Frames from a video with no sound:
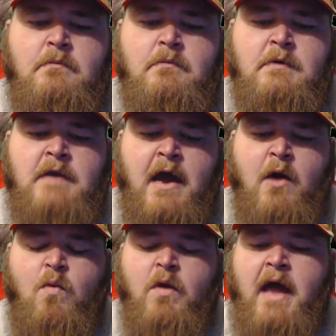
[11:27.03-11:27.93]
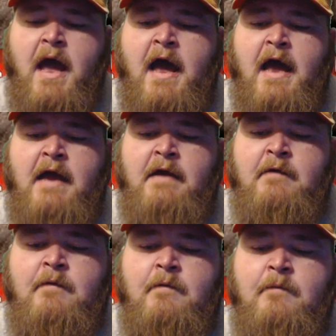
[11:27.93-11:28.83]
Now, what I
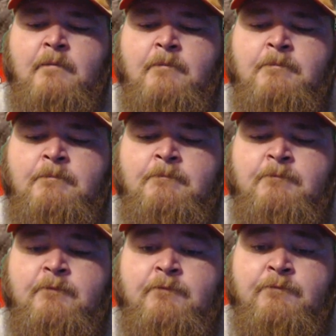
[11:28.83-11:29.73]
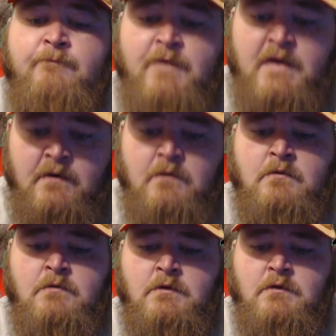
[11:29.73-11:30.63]
feel
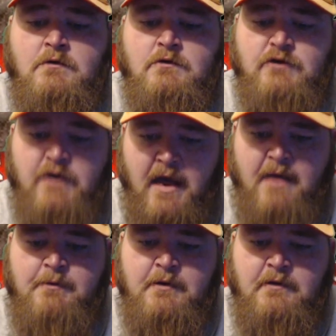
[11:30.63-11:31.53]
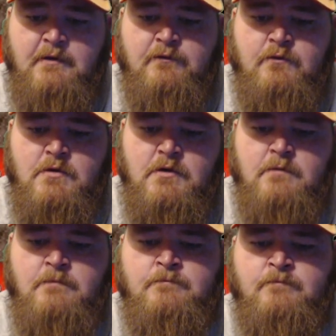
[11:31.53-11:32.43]
should happen to these two here,
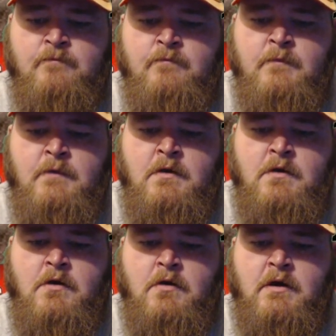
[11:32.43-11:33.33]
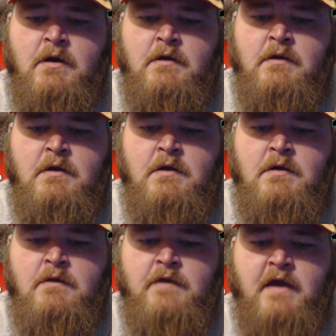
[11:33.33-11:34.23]
okay,
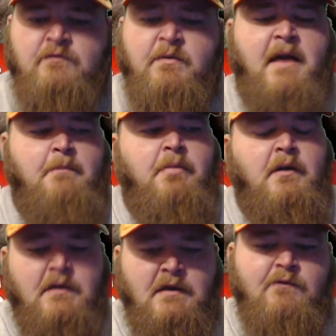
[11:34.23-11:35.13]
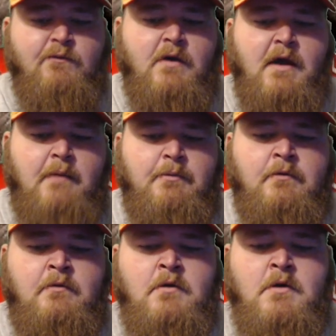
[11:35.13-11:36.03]
that's what I believe will happen.
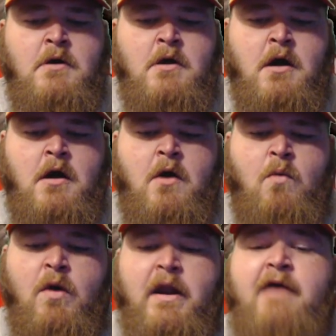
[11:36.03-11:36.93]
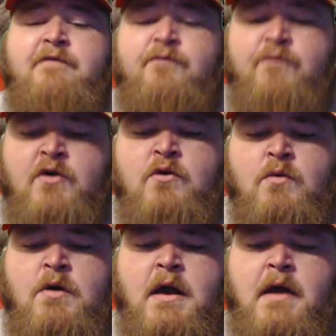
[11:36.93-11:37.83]
What I feel
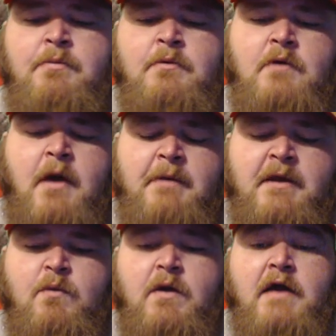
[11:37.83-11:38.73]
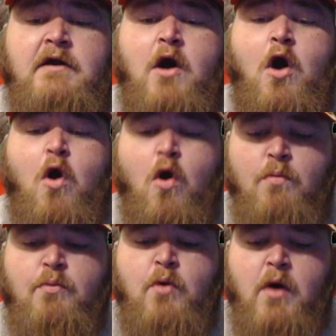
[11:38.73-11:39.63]
will happen, what I
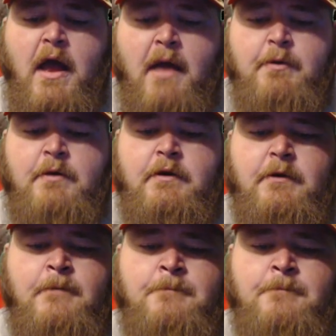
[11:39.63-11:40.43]
hope will happen here